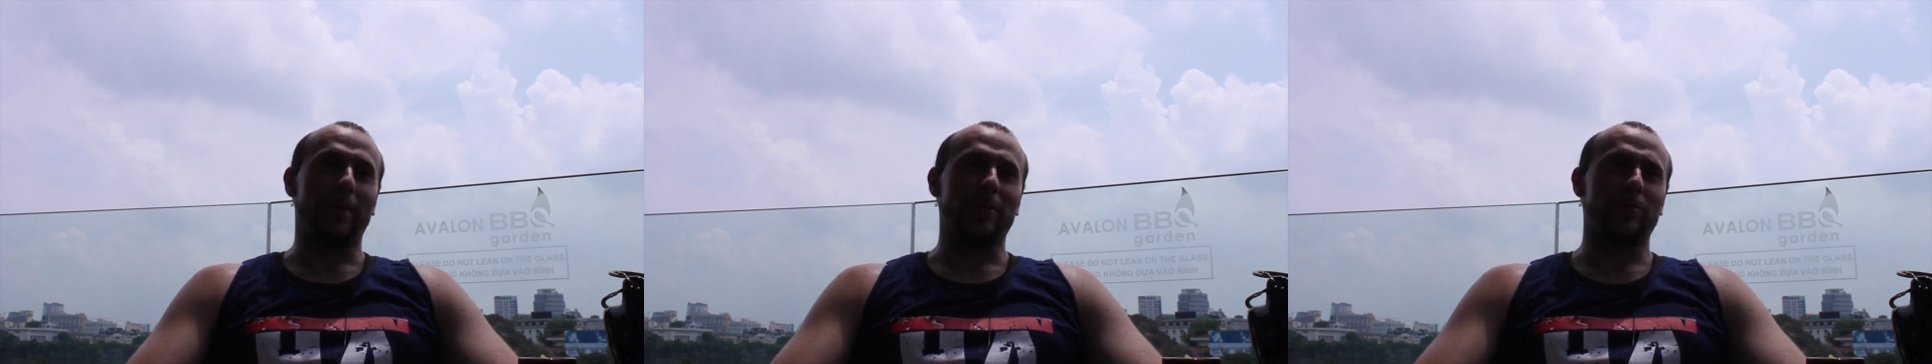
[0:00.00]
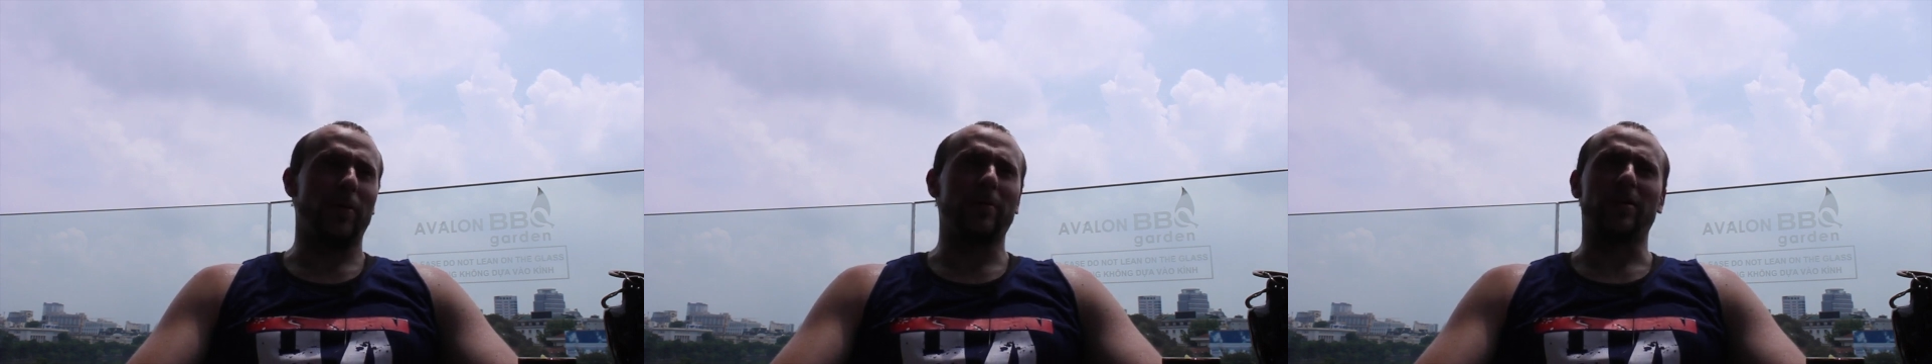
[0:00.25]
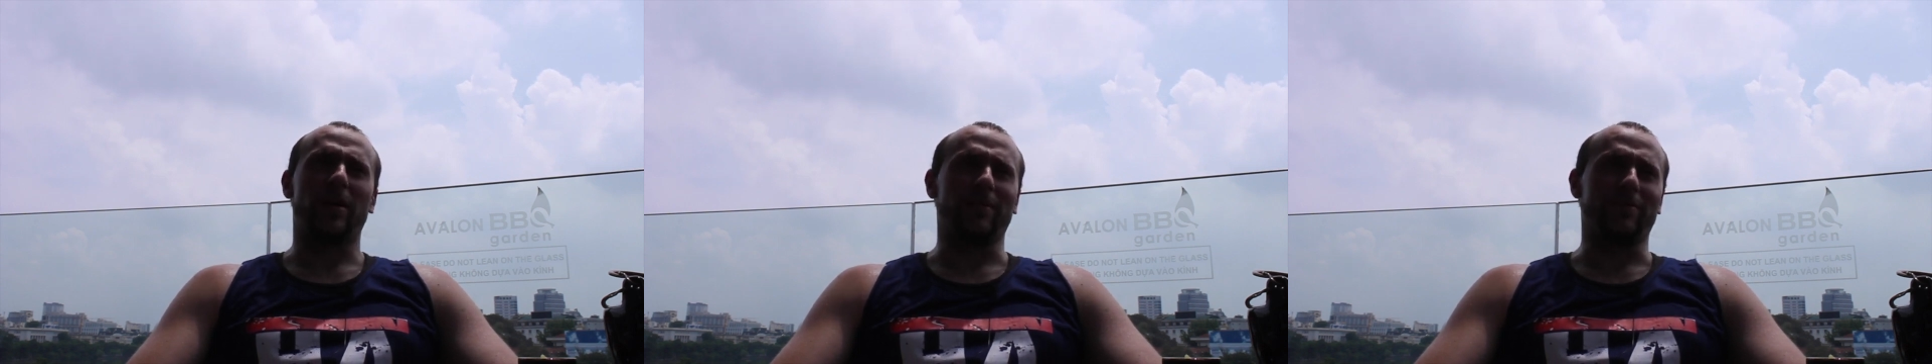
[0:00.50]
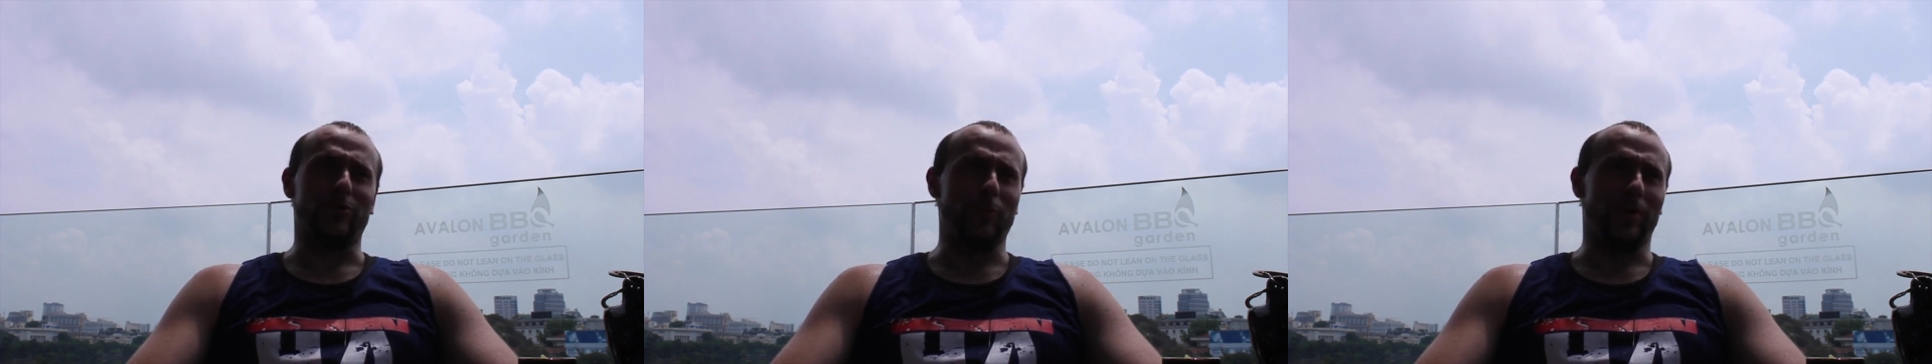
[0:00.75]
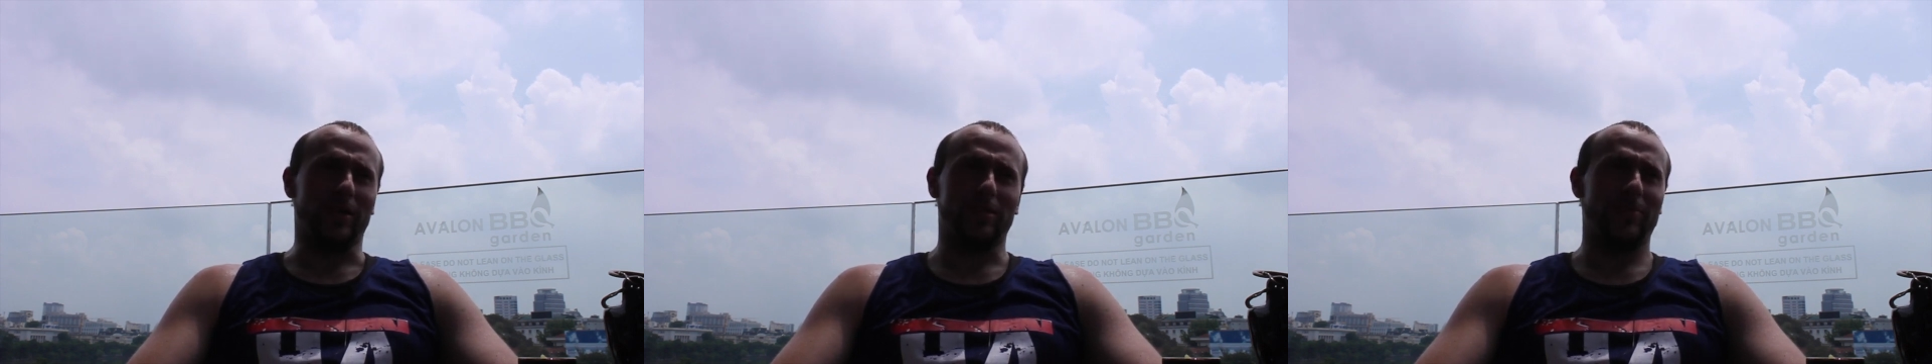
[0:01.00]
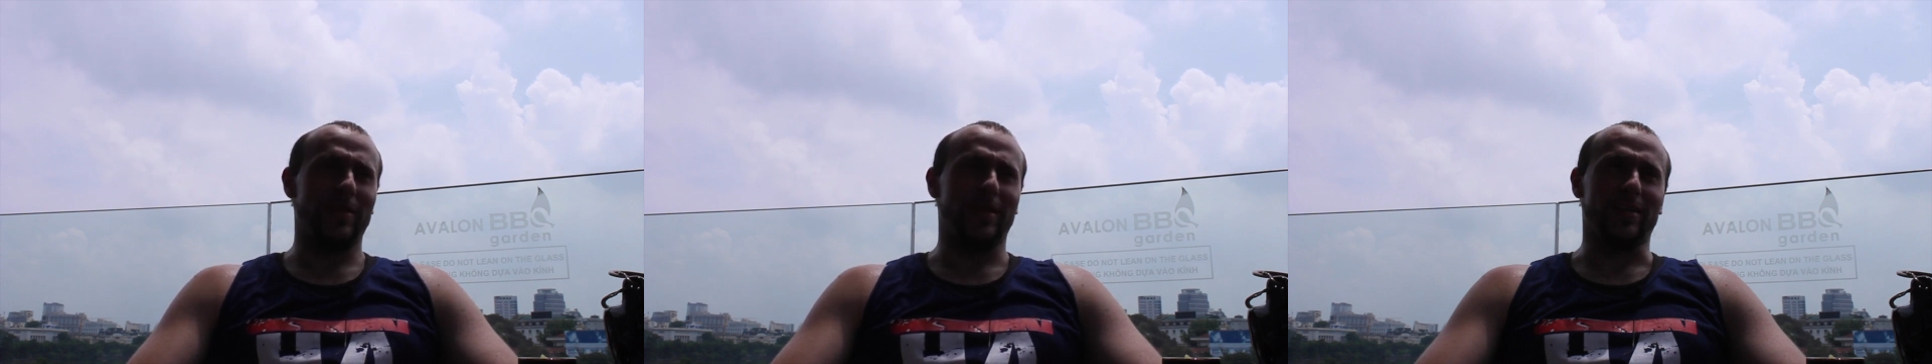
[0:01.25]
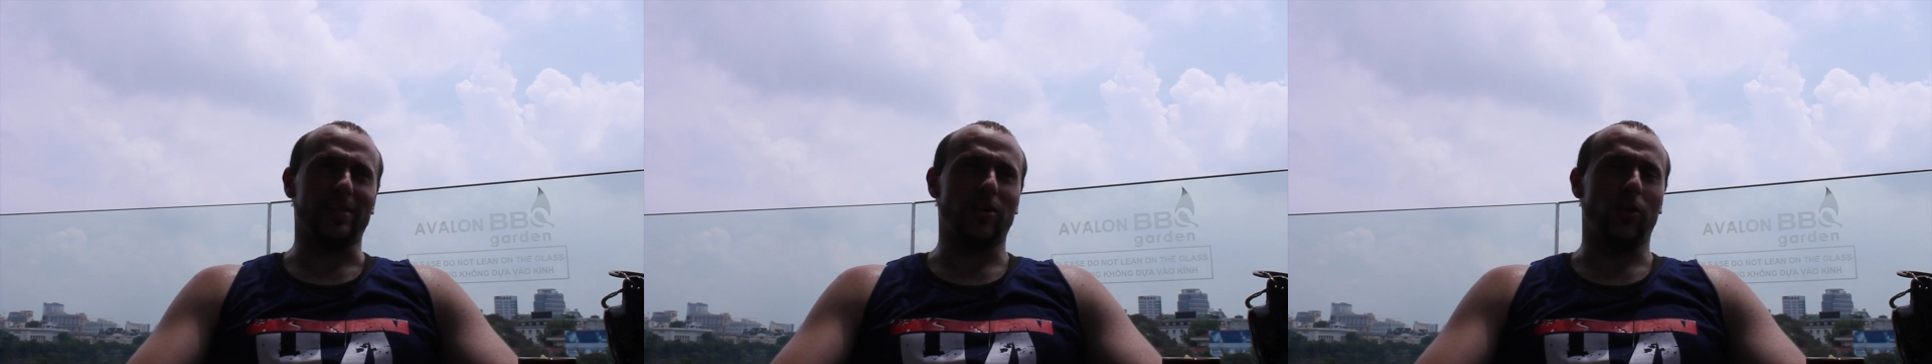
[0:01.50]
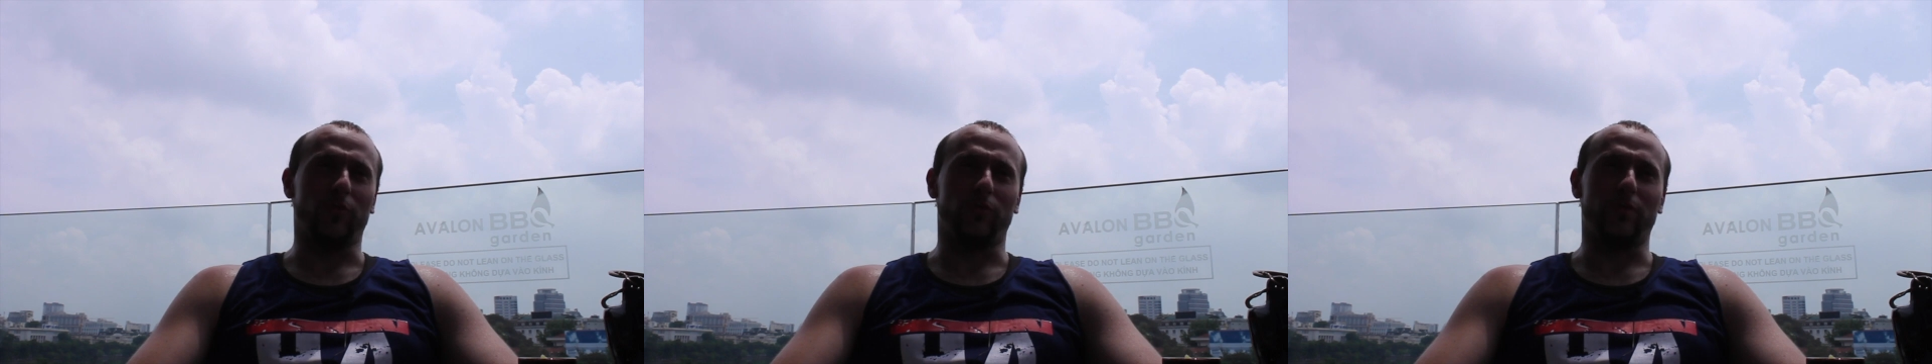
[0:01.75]
It's probably not even $2, it's probably like
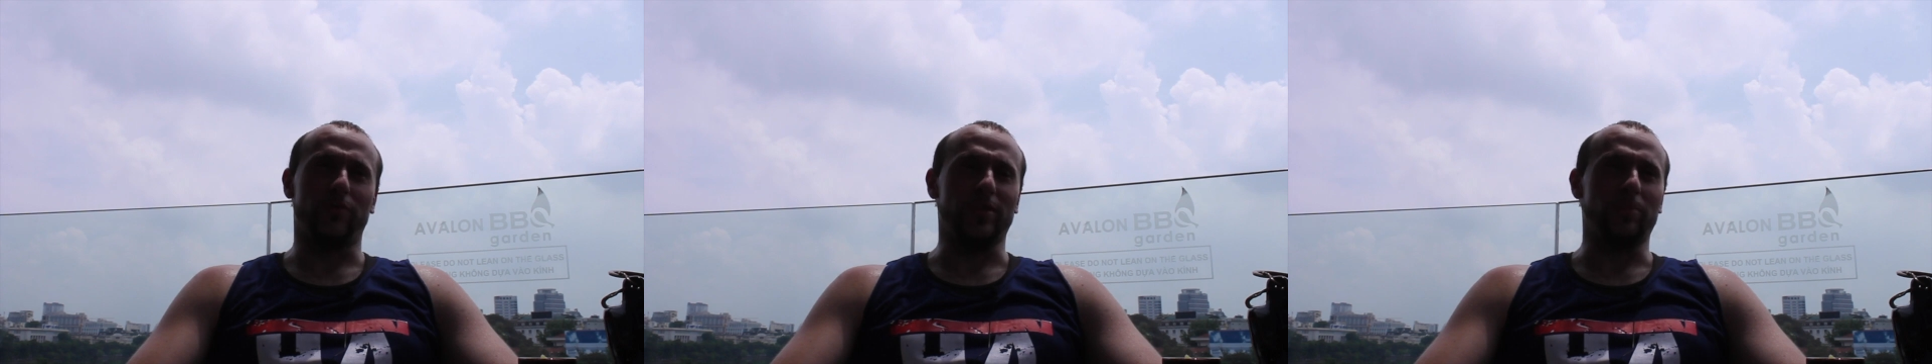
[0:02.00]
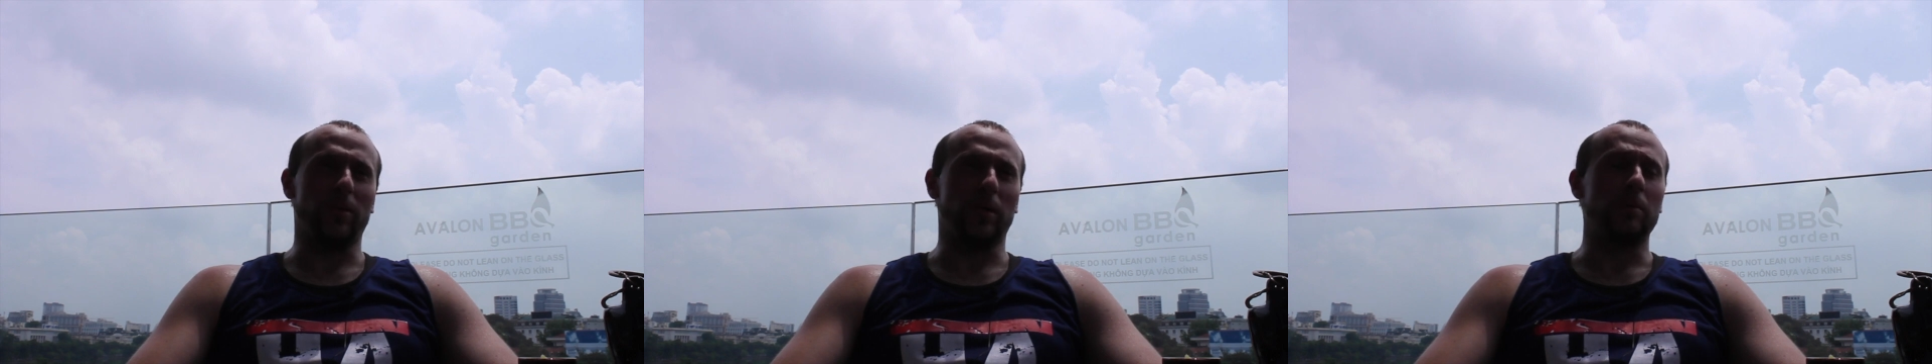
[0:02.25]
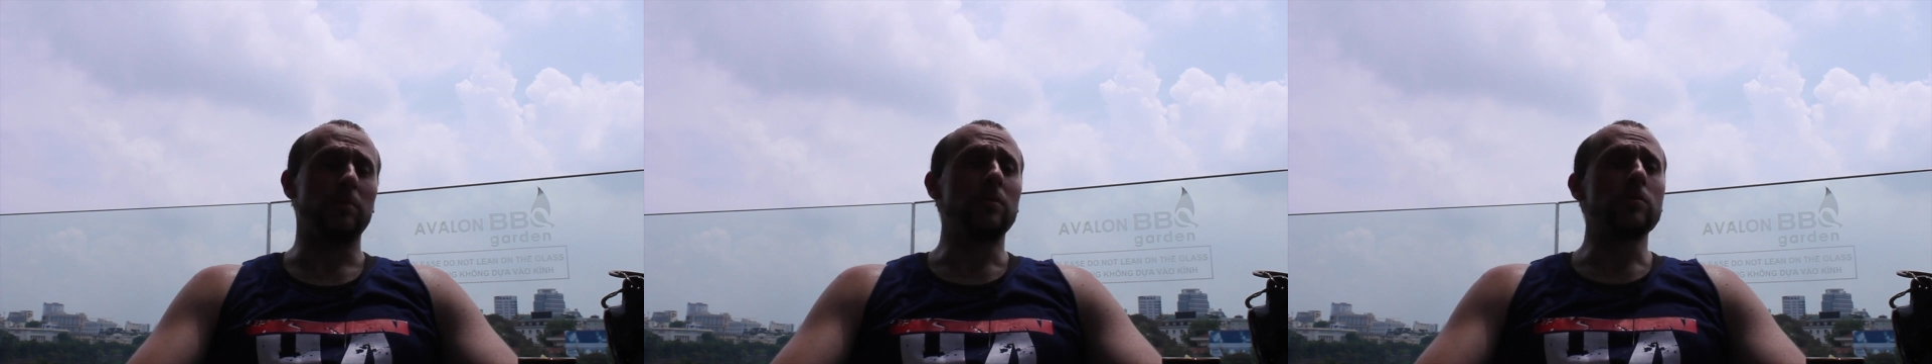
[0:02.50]
$1.50, but